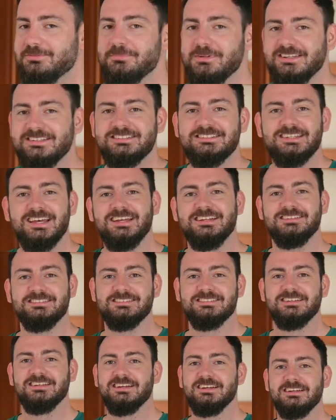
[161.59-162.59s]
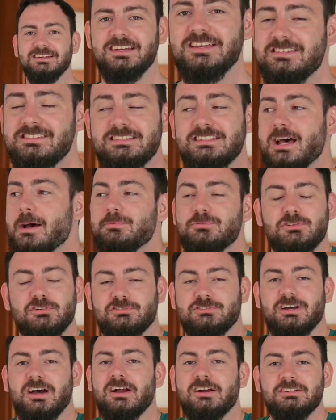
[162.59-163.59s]
this makes sense. Is it
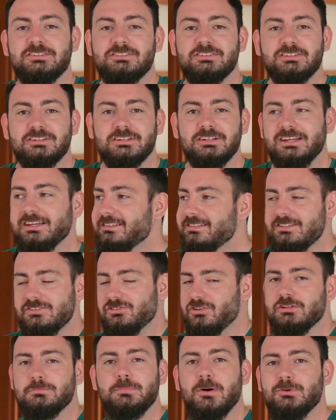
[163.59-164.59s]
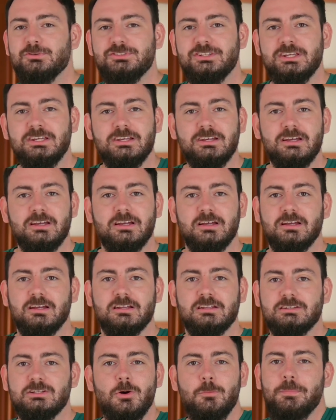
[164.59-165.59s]
abstract art? Is it shitposting?
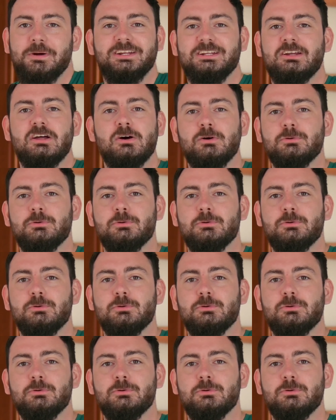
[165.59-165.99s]
Nobody